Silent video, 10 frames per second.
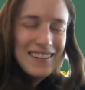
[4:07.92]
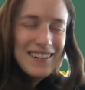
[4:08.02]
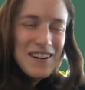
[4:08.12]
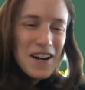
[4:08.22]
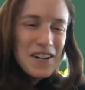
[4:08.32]

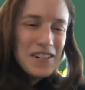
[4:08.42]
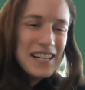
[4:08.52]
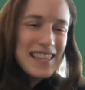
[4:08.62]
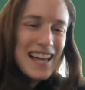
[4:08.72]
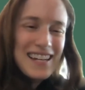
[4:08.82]

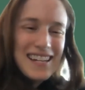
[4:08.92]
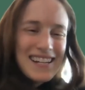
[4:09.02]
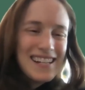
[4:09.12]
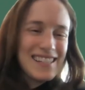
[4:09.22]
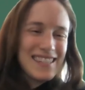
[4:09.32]
Honoring that
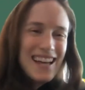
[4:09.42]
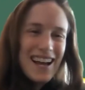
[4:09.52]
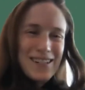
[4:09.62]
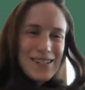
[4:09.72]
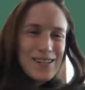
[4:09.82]
need
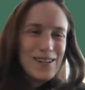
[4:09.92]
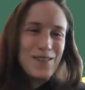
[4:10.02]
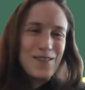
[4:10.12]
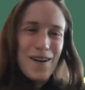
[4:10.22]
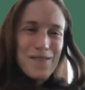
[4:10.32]
inside you,
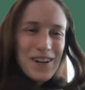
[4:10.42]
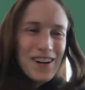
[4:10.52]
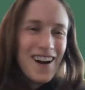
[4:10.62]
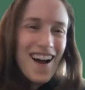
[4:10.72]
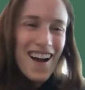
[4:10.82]
rub
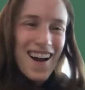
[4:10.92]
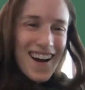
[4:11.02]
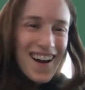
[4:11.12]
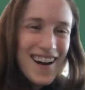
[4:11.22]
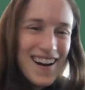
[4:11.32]
your
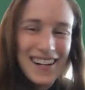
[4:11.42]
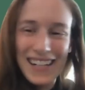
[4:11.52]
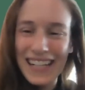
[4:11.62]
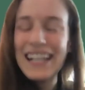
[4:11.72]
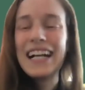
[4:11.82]
heart.
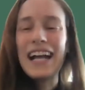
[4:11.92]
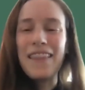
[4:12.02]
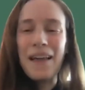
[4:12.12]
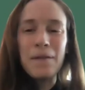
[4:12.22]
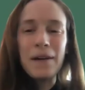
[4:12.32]
And
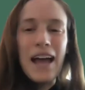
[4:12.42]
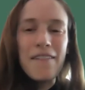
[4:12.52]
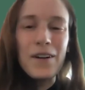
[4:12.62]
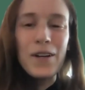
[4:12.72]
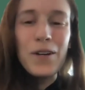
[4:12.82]
then
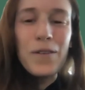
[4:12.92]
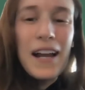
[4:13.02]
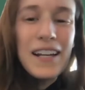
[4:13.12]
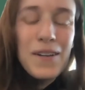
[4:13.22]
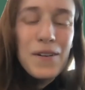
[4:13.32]
whenever you're
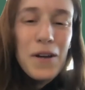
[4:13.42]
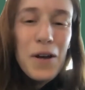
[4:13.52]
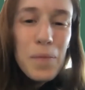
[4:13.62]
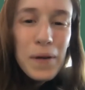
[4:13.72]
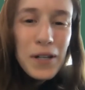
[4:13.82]
ready, you can
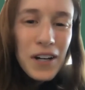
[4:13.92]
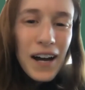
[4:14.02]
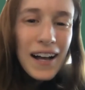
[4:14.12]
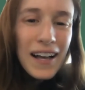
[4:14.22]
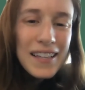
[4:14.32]
open your
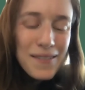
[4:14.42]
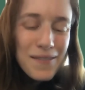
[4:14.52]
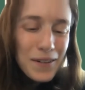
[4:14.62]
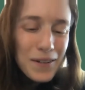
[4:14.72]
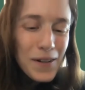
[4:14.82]
eyes if
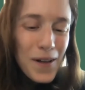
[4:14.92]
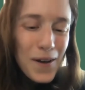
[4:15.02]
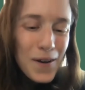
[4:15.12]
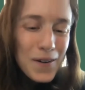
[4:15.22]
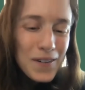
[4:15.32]
they're
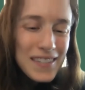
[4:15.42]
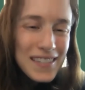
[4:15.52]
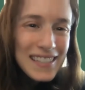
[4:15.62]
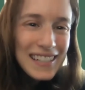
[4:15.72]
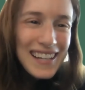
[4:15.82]
closed.